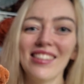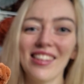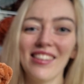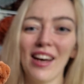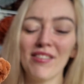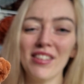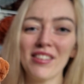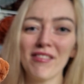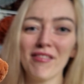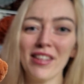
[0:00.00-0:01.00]
So they have
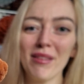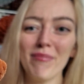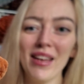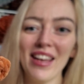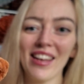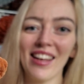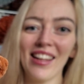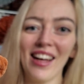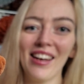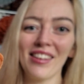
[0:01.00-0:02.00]
this really big,
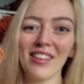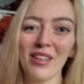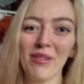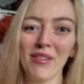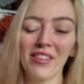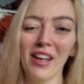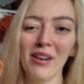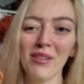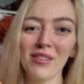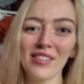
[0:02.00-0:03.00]
like, cute
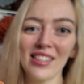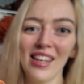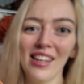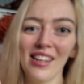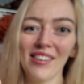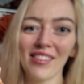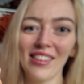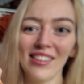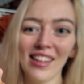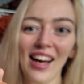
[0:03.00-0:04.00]
nose,
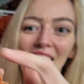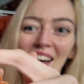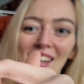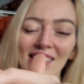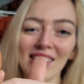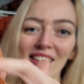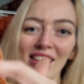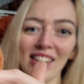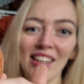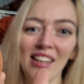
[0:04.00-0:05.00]
got little eyes.
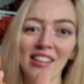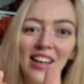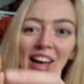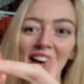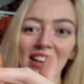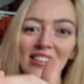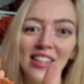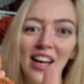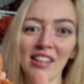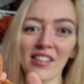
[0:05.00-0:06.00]
The hair is
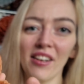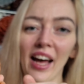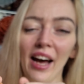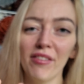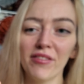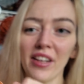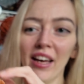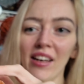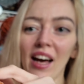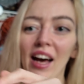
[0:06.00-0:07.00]
added on
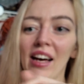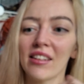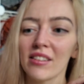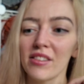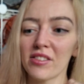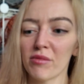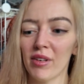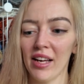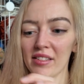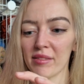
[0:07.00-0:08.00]
after, and
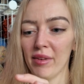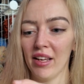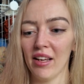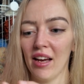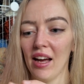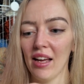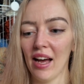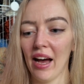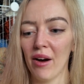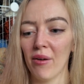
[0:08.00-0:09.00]
someone asked me
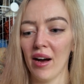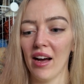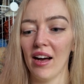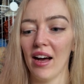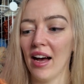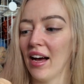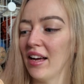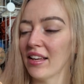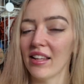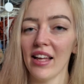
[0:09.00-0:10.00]
how
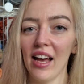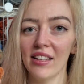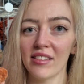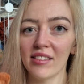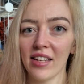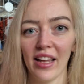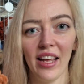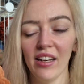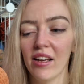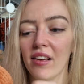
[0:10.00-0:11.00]
I get the hair to stay
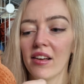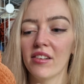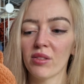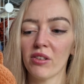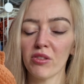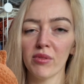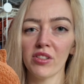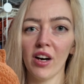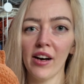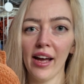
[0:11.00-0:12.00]
in. So I double
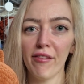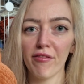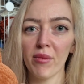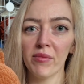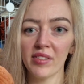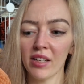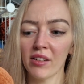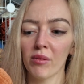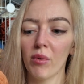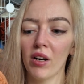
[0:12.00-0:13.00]
knot every
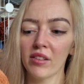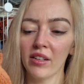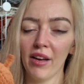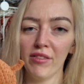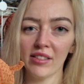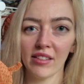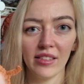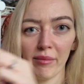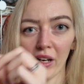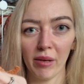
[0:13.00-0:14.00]
single one, every single
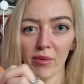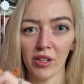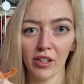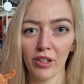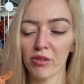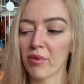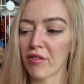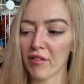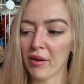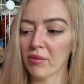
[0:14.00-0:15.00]
time I can pull a loop
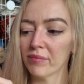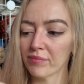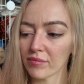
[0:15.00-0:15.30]
through